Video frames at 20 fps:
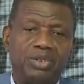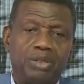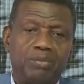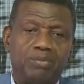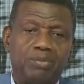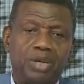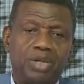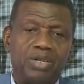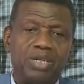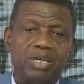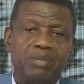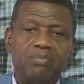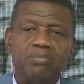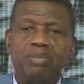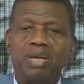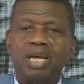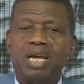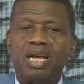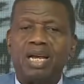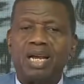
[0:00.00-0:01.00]
the
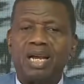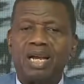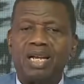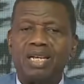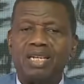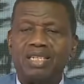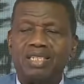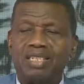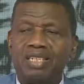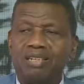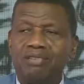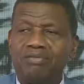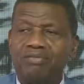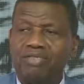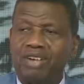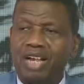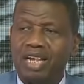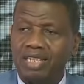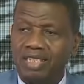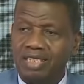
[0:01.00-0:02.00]
burden bearer is
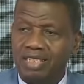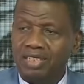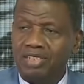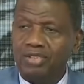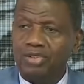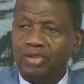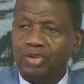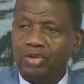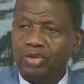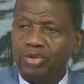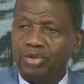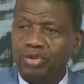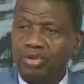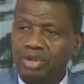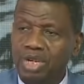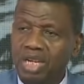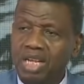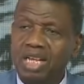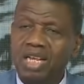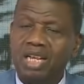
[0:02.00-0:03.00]
inviting you
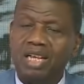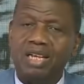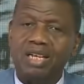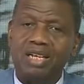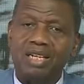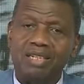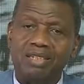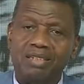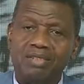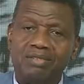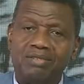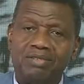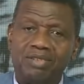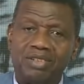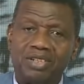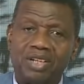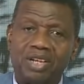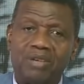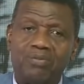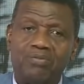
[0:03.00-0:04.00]
today,
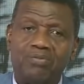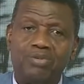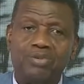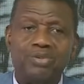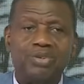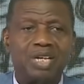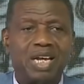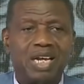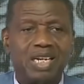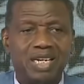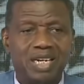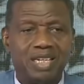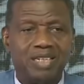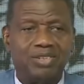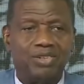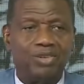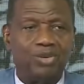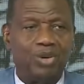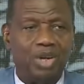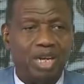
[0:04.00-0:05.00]
saying, put an
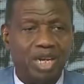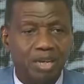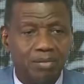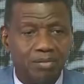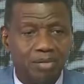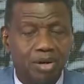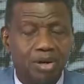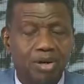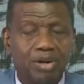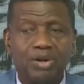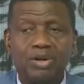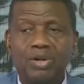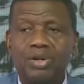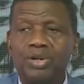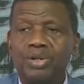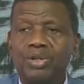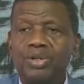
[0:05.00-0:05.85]
end to labor.